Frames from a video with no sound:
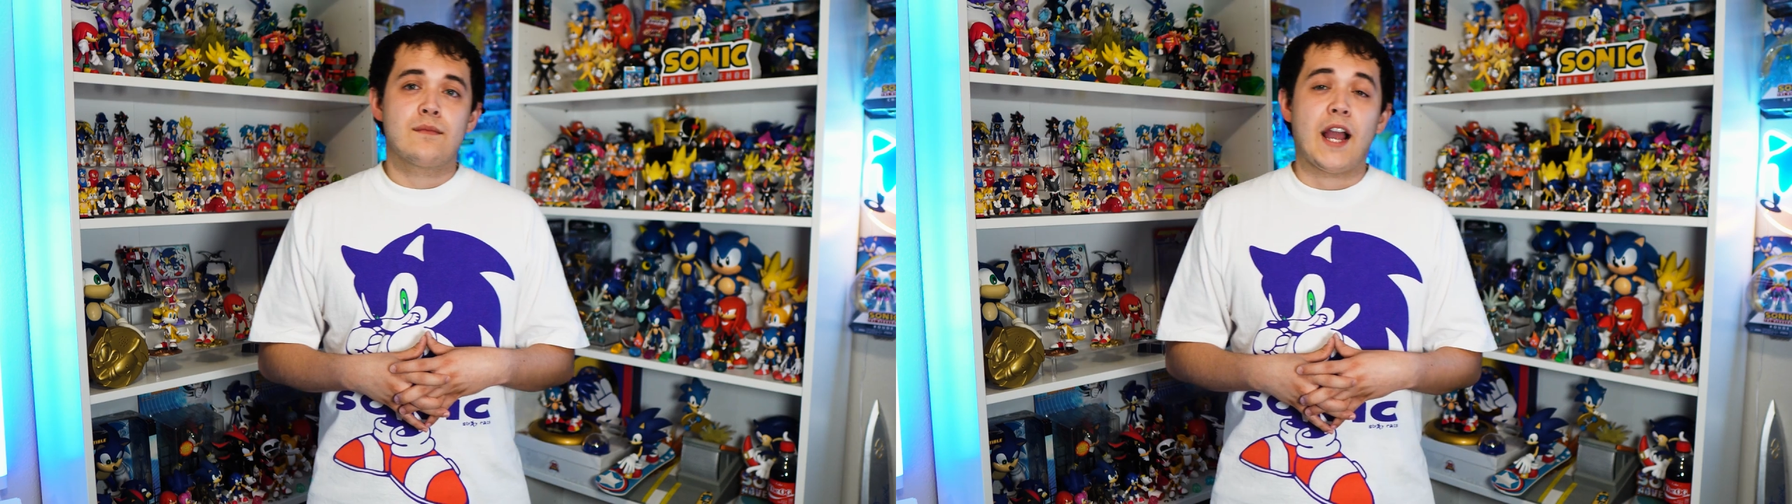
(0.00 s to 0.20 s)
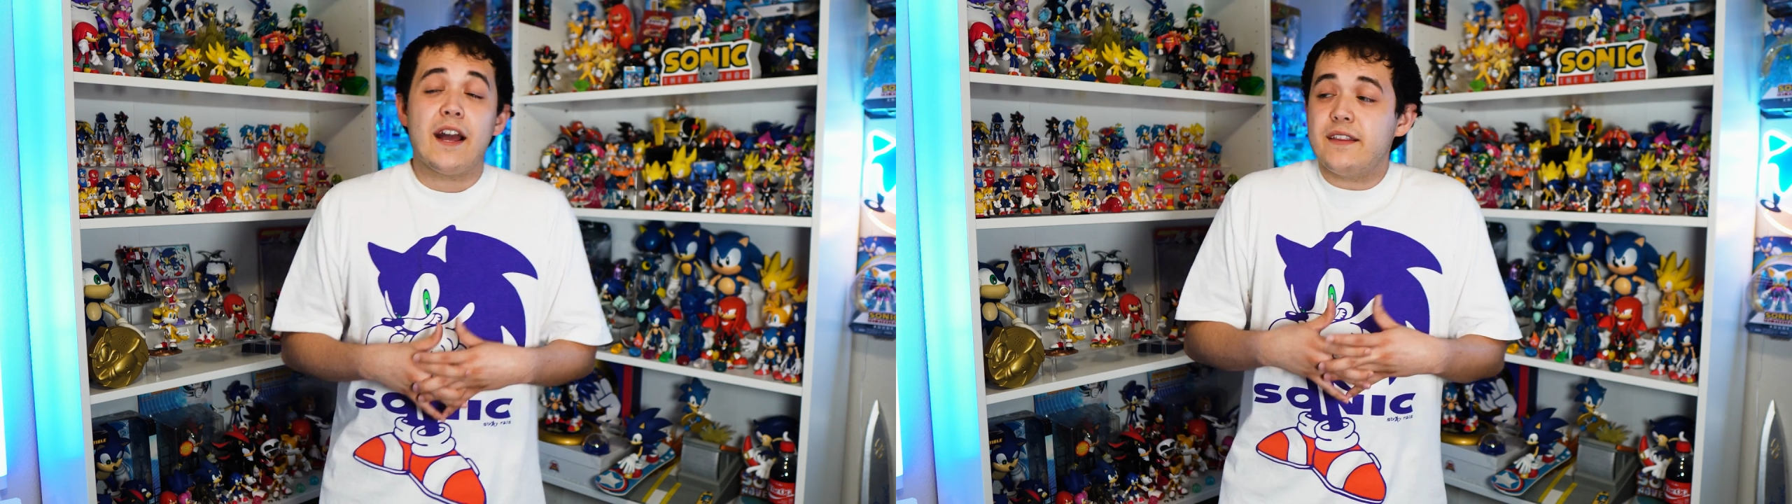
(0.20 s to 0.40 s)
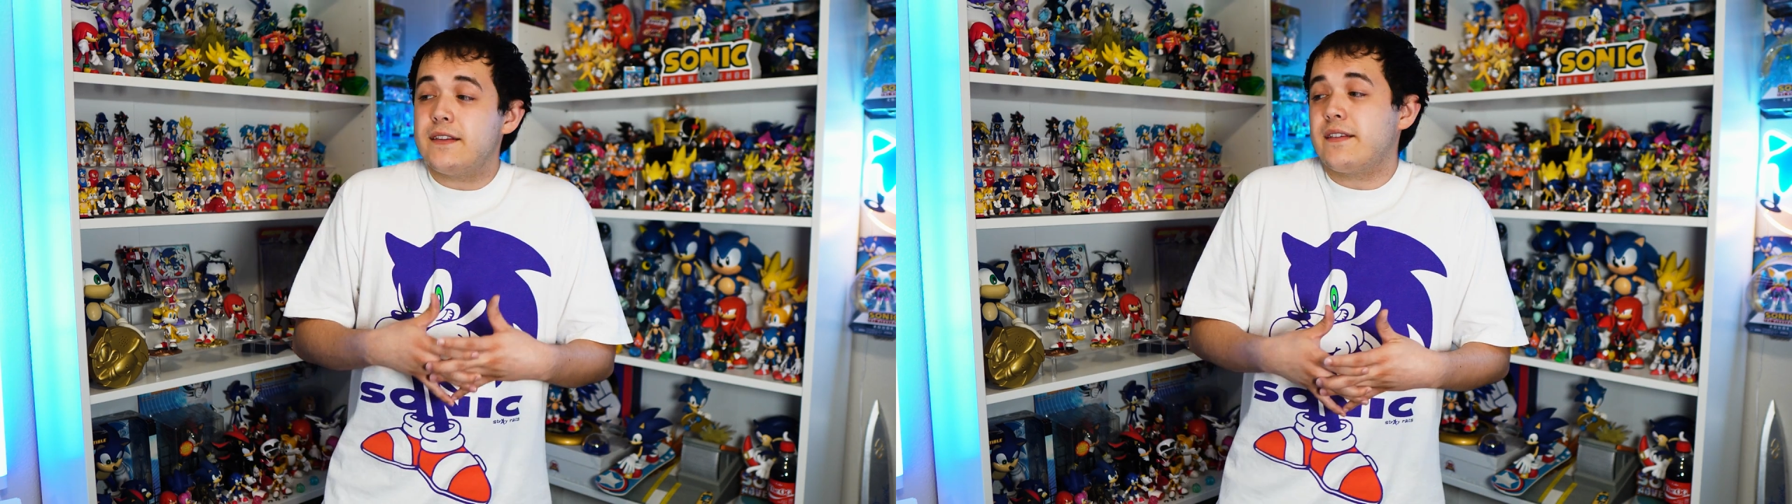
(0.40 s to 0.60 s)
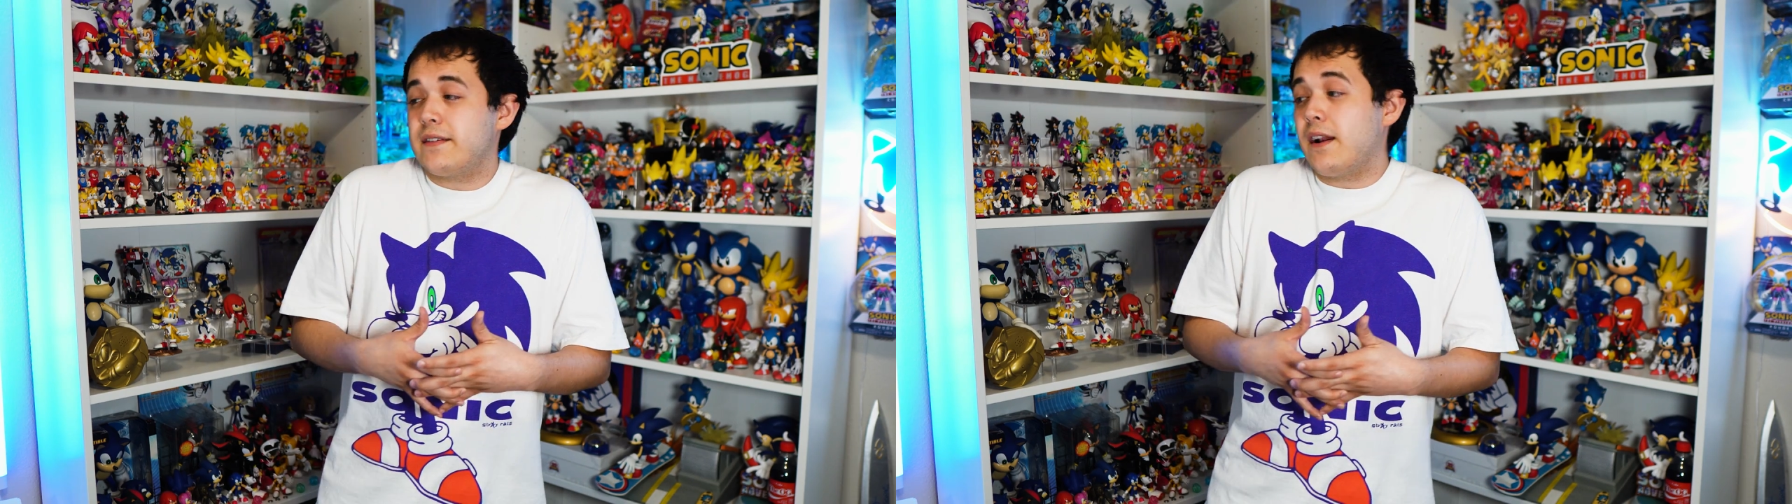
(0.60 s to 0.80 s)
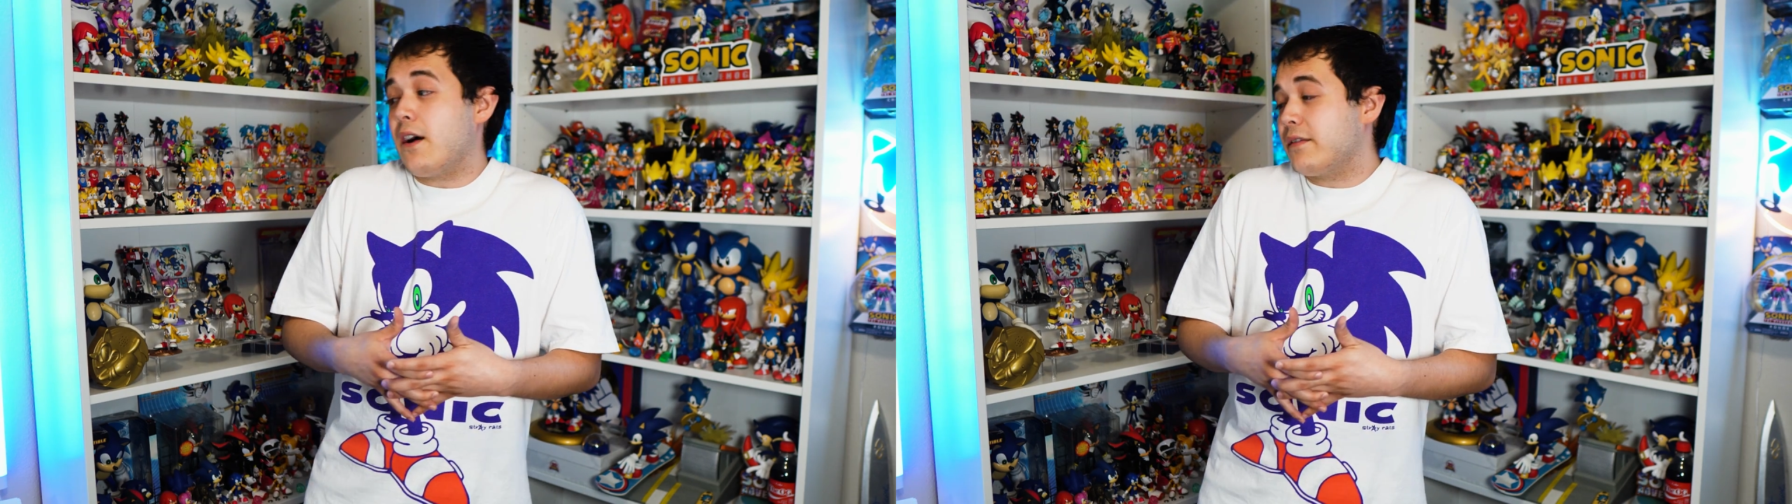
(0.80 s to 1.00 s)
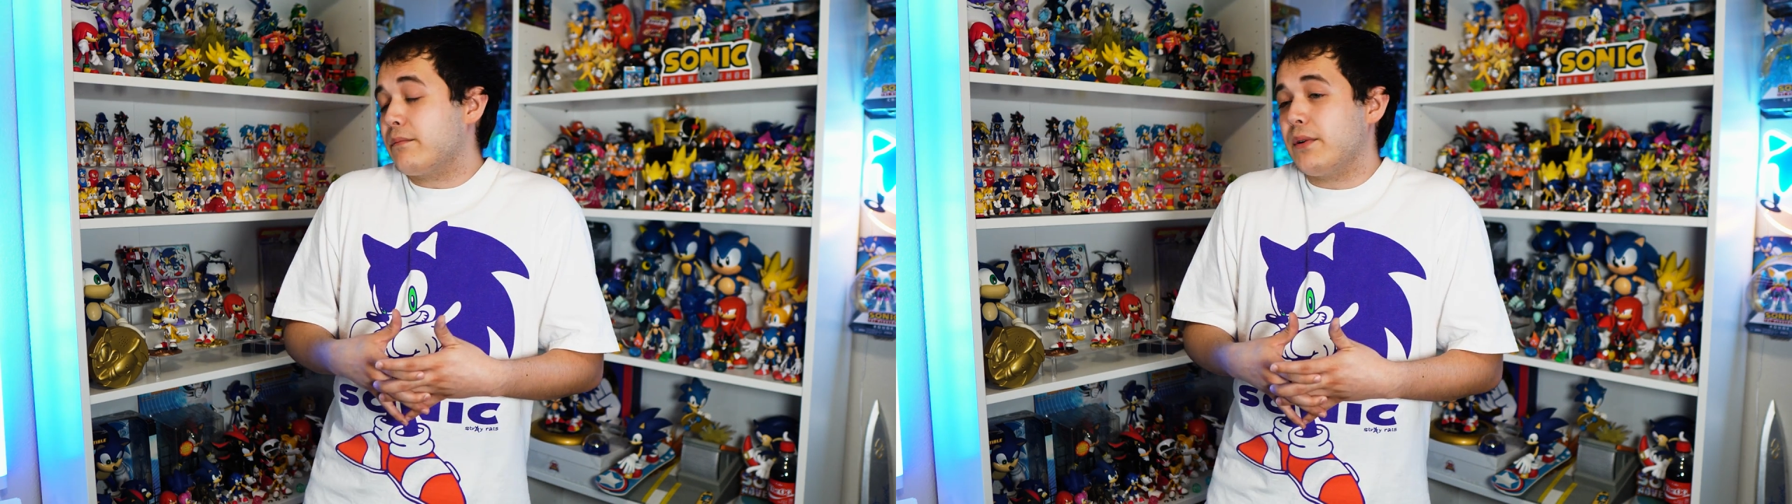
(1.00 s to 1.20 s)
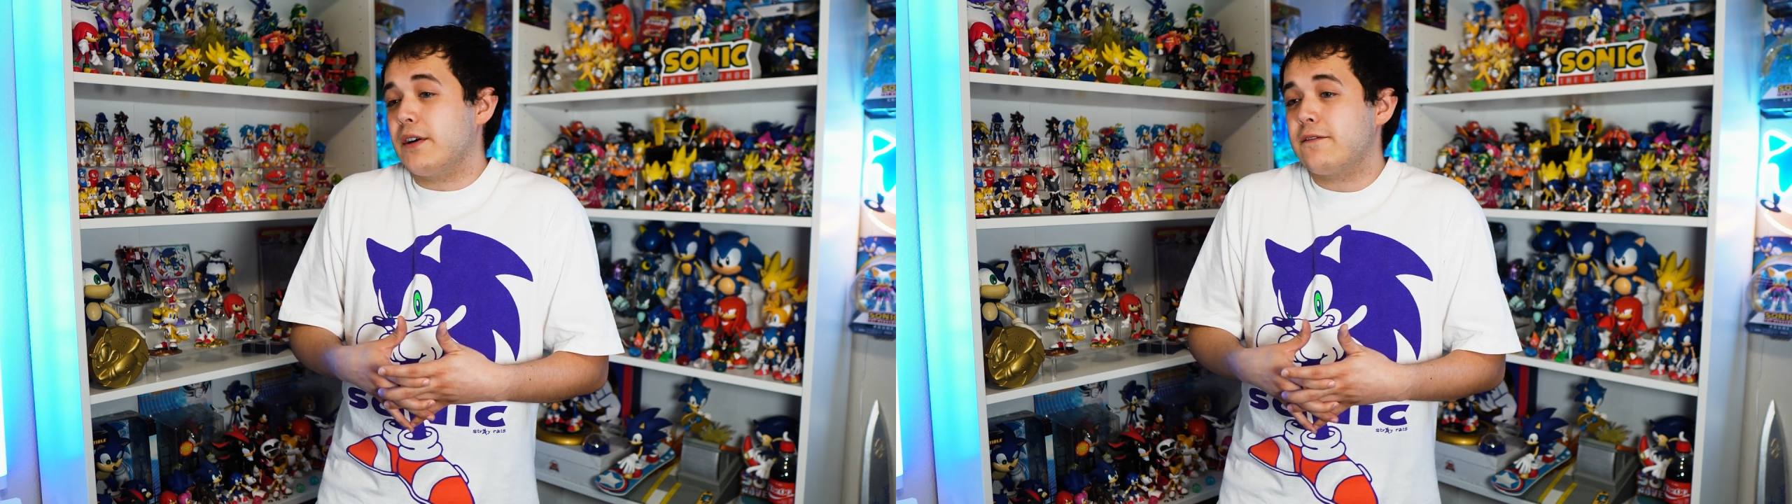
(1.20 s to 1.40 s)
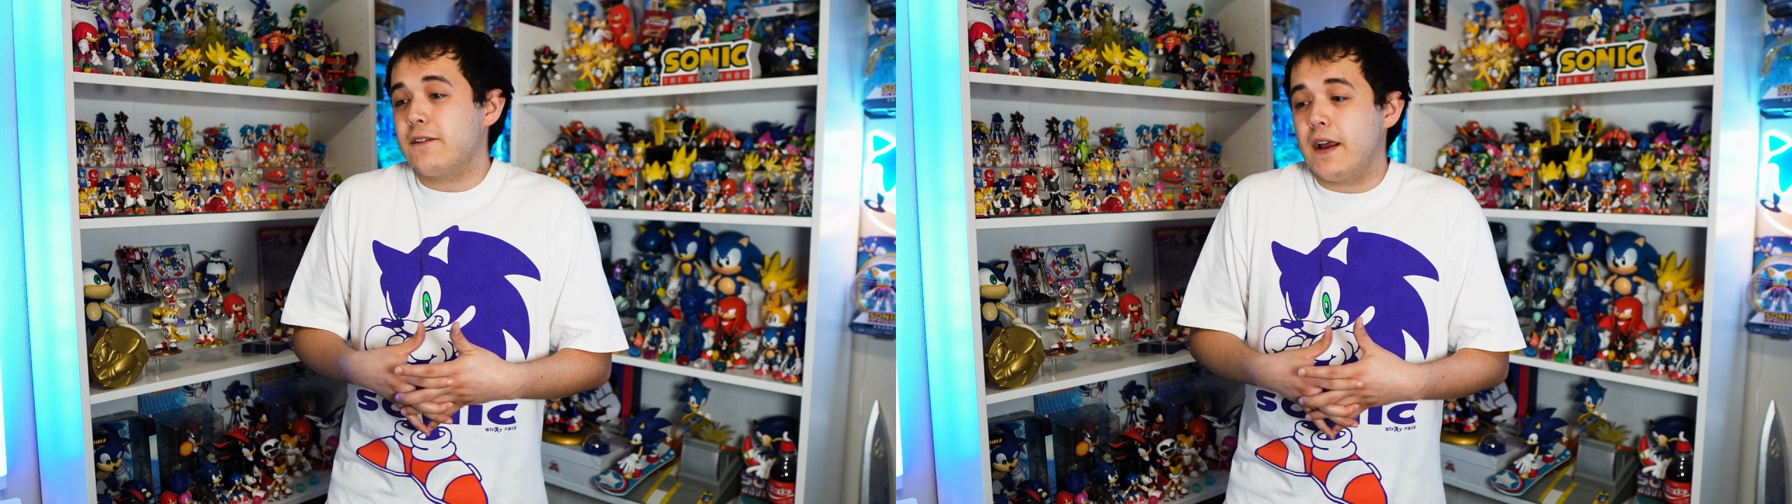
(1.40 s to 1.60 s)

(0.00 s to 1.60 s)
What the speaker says: I think this is an awesome printer for